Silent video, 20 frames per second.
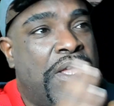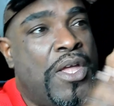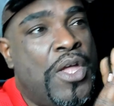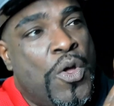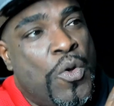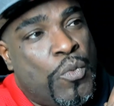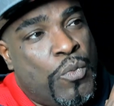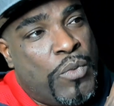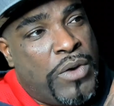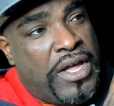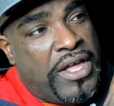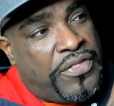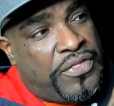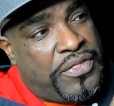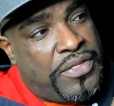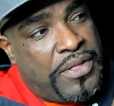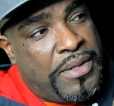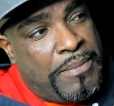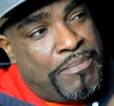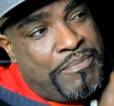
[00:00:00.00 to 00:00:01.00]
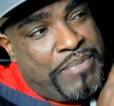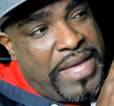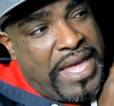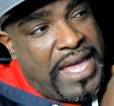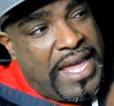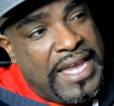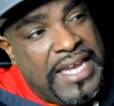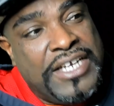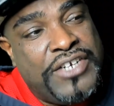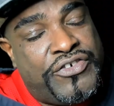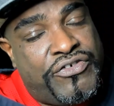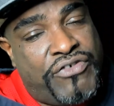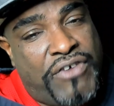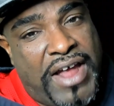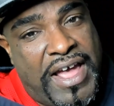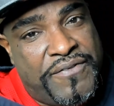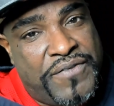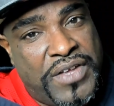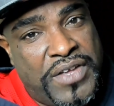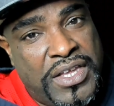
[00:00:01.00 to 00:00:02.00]
With paid
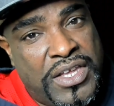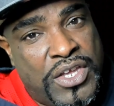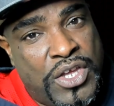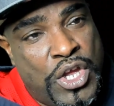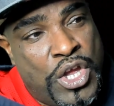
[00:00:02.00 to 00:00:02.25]
traffic,